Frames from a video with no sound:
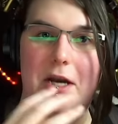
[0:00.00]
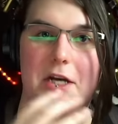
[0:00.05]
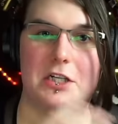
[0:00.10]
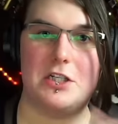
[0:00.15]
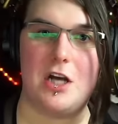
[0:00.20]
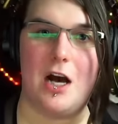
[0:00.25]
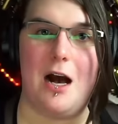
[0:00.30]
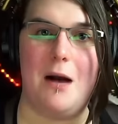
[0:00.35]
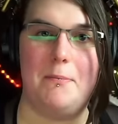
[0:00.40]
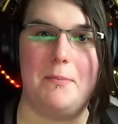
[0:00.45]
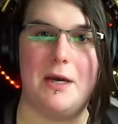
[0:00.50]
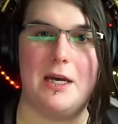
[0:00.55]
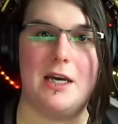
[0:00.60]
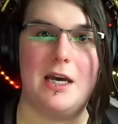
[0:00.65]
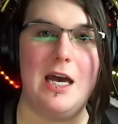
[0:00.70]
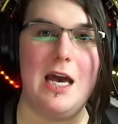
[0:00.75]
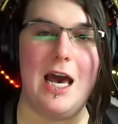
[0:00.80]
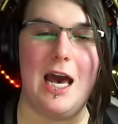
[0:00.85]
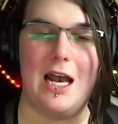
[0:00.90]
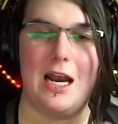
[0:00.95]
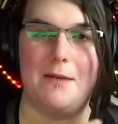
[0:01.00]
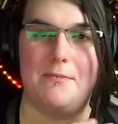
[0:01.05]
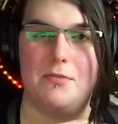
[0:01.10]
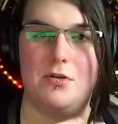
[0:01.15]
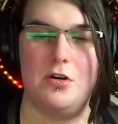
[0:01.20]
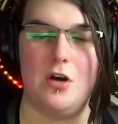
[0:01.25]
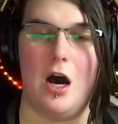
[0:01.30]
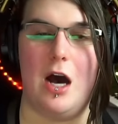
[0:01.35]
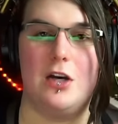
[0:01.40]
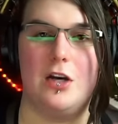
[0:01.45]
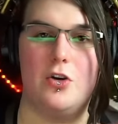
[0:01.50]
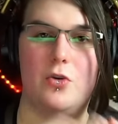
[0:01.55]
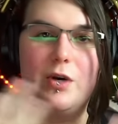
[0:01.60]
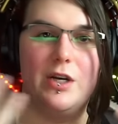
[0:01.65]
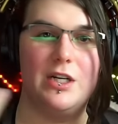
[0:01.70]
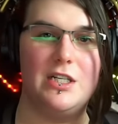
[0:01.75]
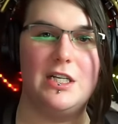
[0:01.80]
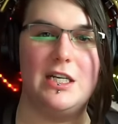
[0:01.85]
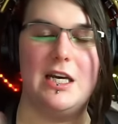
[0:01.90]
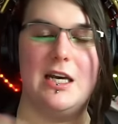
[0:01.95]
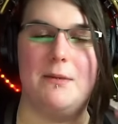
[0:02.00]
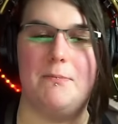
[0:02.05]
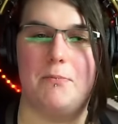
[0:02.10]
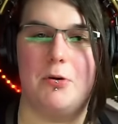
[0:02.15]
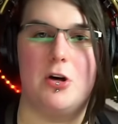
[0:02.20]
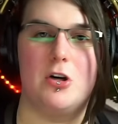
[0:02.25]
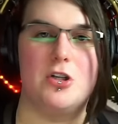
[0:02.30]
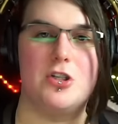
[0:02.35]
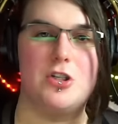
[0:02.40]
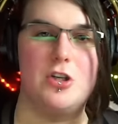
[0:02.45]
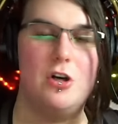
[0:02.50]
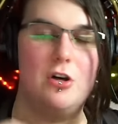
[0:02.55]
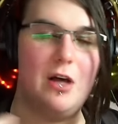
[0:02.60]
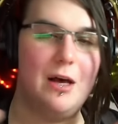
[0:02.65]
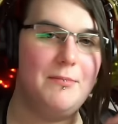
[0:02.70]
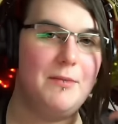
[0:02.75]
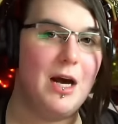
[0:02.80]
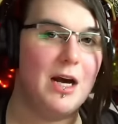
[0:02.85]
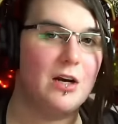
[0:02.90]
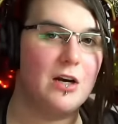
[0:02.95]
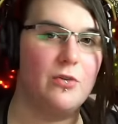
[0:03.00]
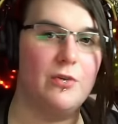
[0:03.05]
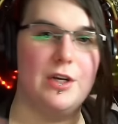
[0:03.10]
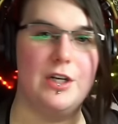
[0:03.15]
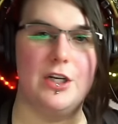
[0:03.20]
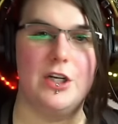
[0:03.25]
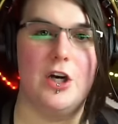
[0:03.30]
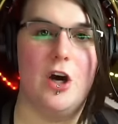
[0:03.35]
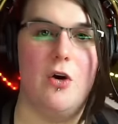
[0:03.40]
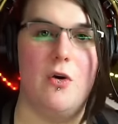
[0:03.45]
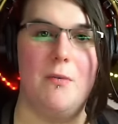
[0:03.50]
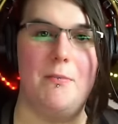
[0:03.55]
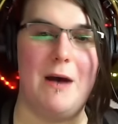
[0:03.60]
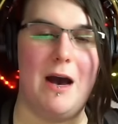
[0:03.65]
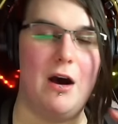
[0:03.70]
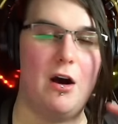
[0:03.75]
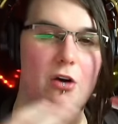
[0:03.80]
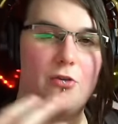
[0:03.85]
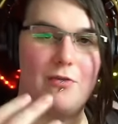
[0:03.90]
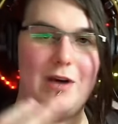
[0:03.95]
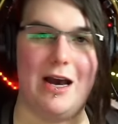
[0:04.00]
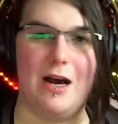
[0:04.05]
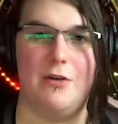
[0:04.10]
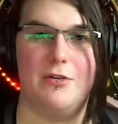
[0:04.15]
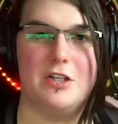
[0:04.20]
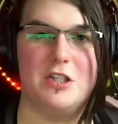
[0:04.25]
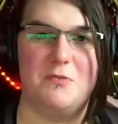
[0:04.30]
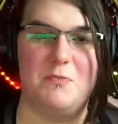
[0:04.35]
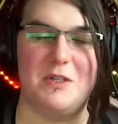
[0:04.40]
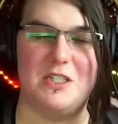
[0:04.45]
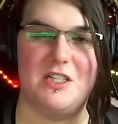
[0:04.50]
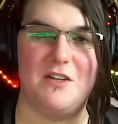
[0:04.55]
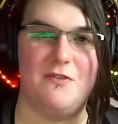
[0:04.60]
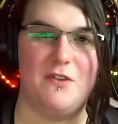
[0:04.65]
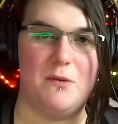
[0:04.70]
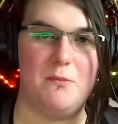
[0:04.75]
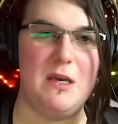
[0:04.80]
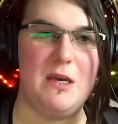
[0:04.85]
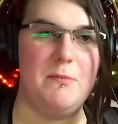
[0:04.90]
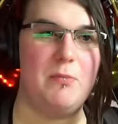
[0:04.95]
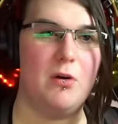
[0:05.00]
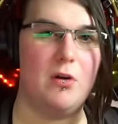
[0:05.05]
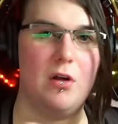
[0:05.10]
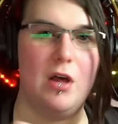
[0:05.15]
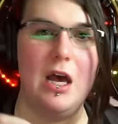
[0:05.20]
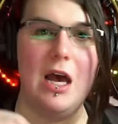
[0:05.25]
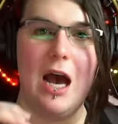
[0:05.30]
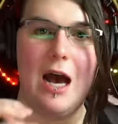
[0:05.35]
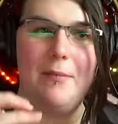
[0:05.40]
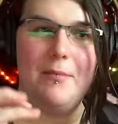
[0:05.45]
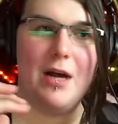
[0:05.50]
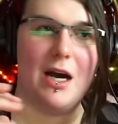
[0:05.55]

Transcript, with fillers: about a topic and I'm not going to get personal. I'm not going to go about around specific people.